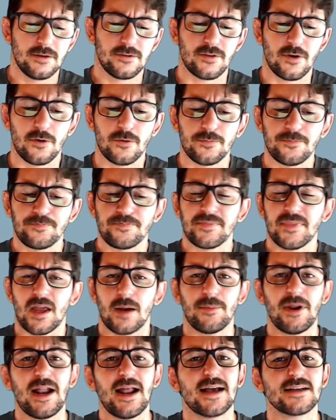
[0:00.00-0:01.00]
So
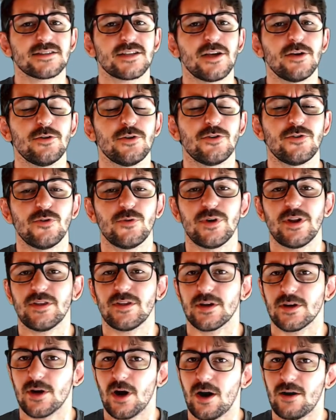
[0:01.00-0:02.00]
I'm not asking you to do
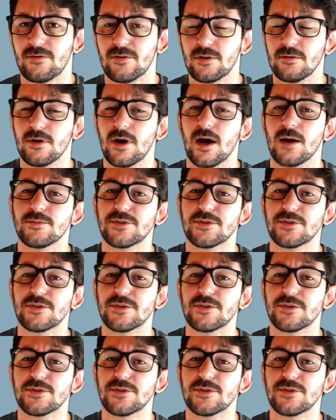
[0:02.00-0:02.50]
anything novel.